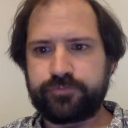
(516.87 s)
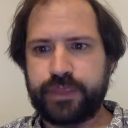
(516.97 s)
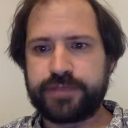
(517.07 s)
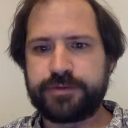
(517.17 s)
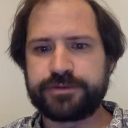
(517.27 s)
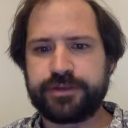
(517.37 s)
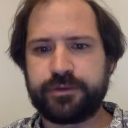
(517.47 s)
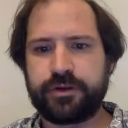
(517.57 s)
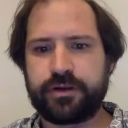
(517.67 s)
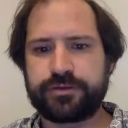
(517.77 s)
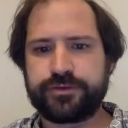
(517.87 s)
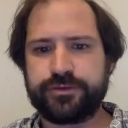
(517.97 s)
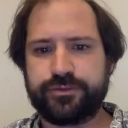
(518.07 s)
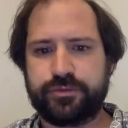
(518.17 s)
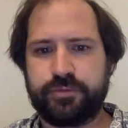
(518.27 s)
especially in regards
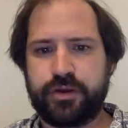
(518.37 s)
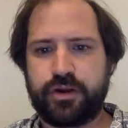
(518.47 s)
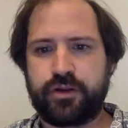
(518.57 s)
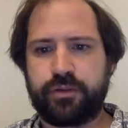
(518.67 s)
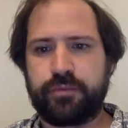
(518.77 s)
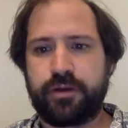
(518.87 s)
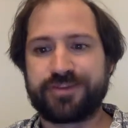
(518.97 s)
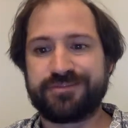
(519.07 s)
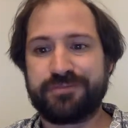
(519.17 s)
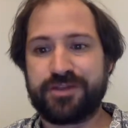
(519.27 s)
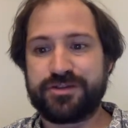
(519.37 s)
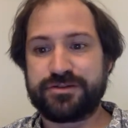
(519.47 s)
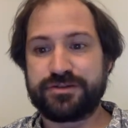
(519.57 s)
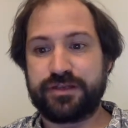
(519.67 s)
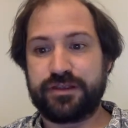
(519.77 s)
to numerical
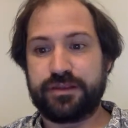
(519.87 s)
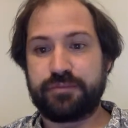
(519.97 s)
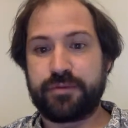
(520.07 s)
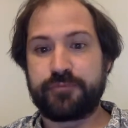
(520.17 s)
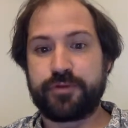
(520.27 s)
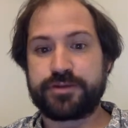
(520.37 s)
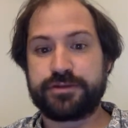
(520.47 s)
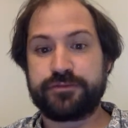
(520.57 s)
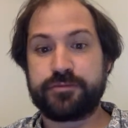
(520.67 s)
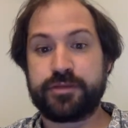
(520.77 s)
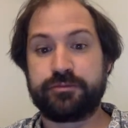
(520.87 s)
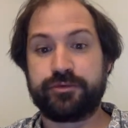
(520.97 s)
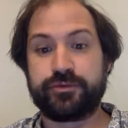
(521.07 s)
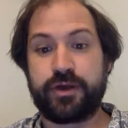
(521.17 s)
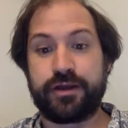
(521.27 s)
approximations and the preparation of
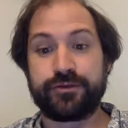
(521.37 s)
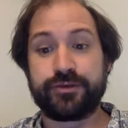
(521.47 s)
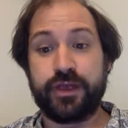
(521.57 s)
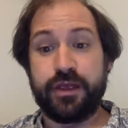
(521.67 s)
repeatable trials.